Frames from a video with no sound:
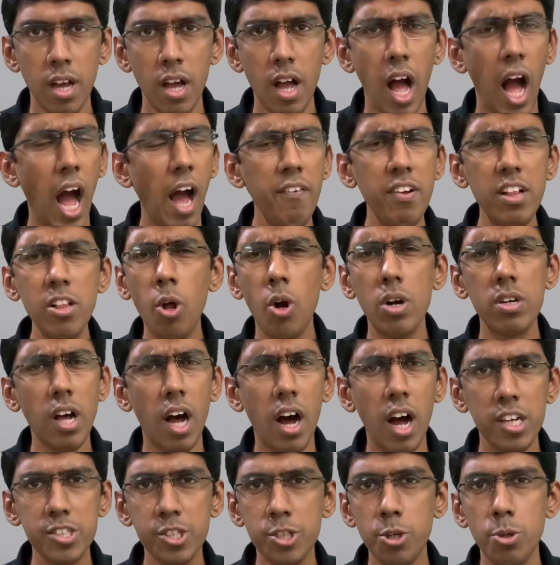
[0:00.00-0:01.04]
I will not
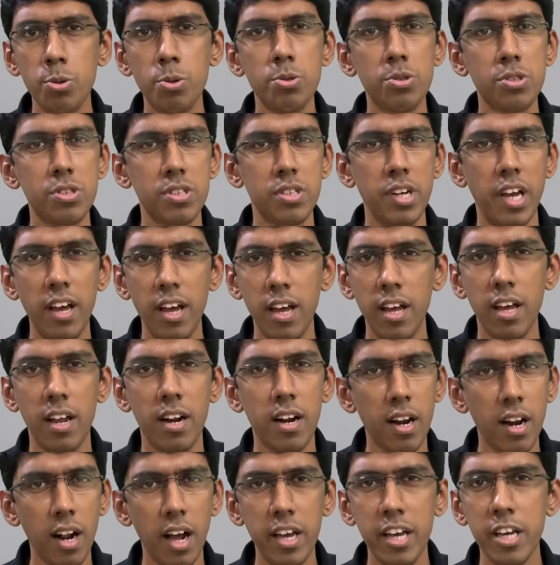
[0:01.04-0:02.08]
ask you to share,
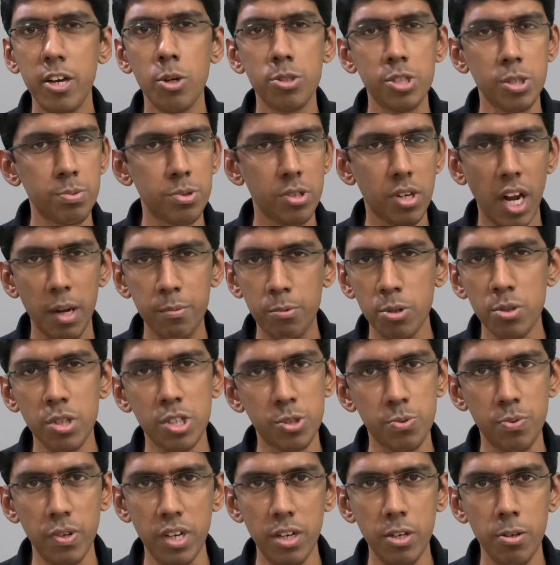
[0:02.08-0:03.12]
like, or subscribe to this
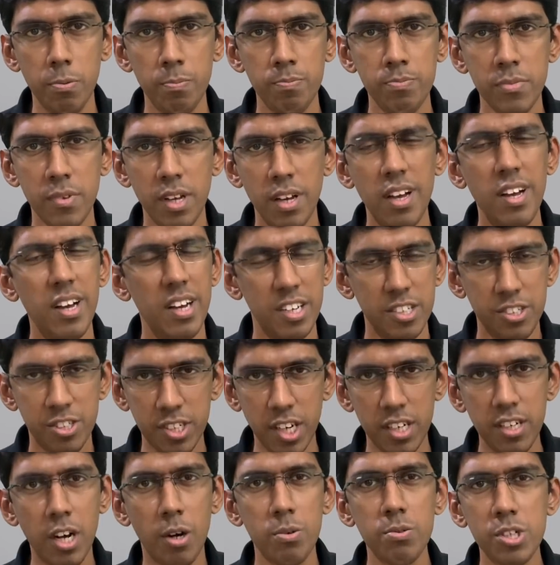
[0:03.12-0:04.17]
video.
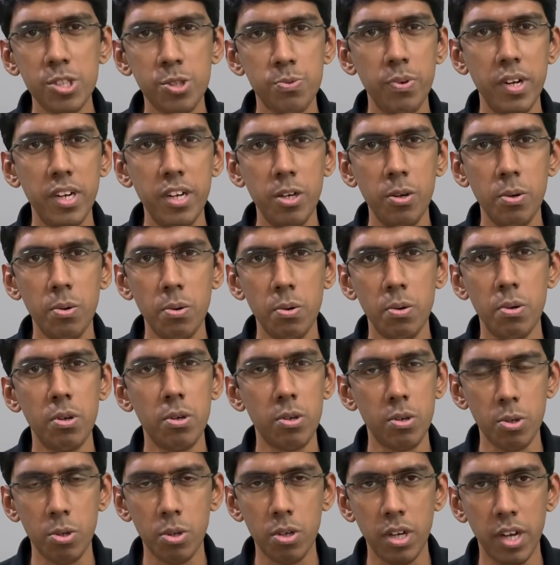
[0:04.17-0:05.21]
Shut down this video,
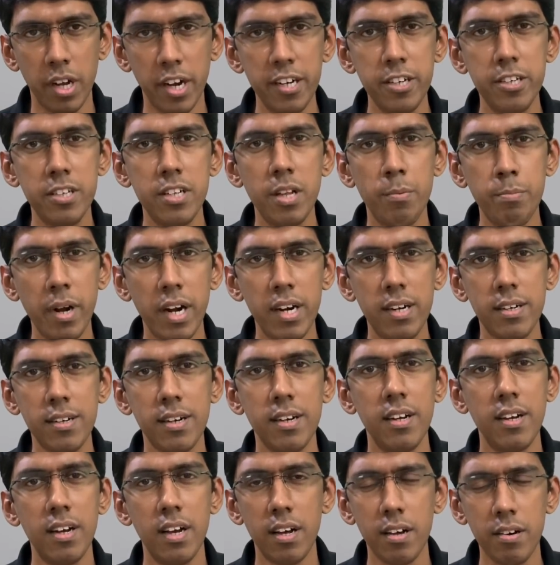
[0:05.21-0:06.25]
hit the bed,
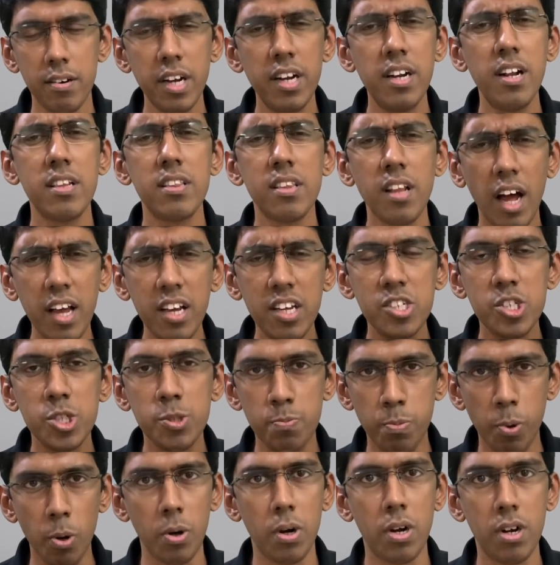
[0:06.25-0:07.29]
read a nice
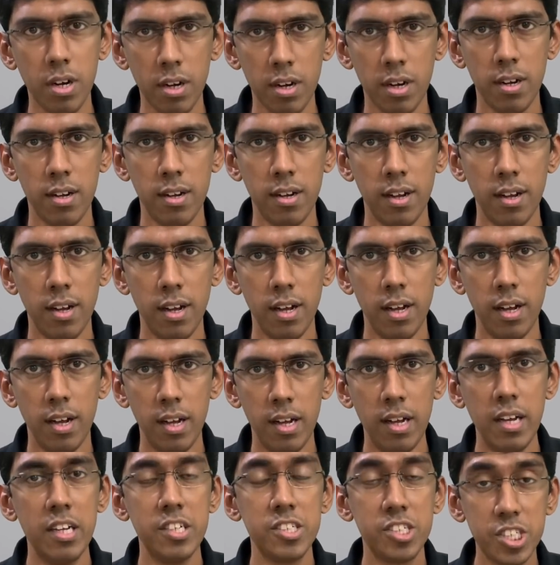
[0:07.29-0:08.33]
book.
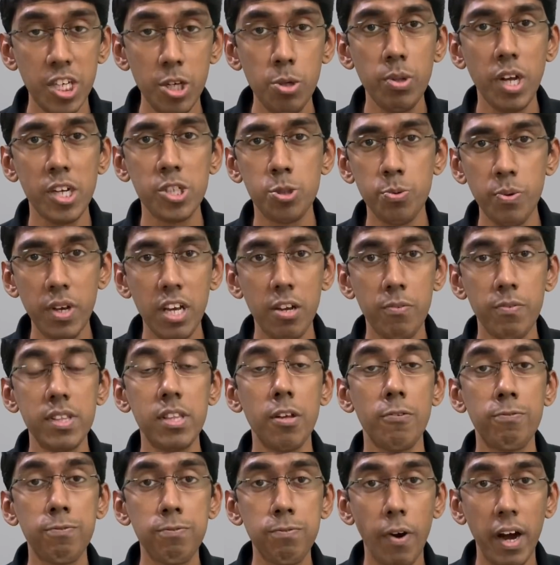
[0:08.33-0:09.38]
See you next week with the
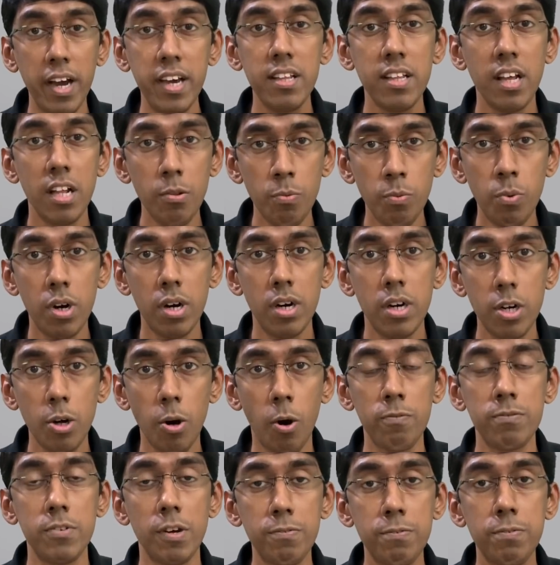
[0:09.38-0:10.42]
final word
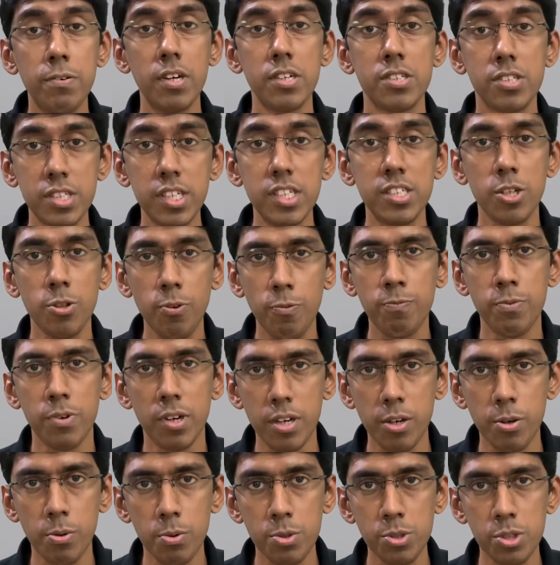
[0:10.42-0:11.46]
of the first season of Word
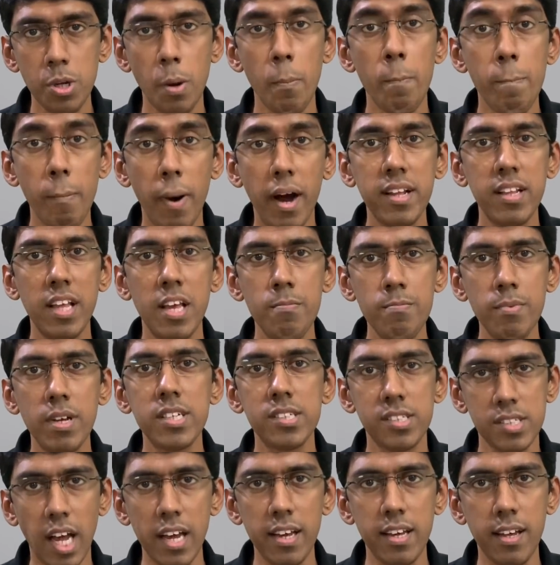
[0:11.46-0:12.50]
Roast. My name is
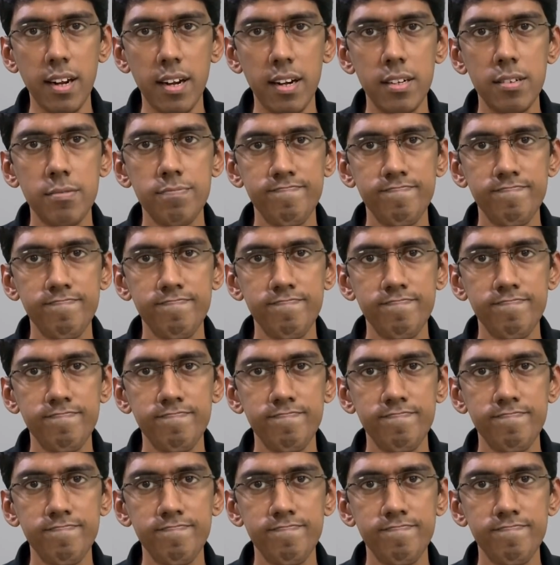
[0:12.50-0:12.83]
Saikiran.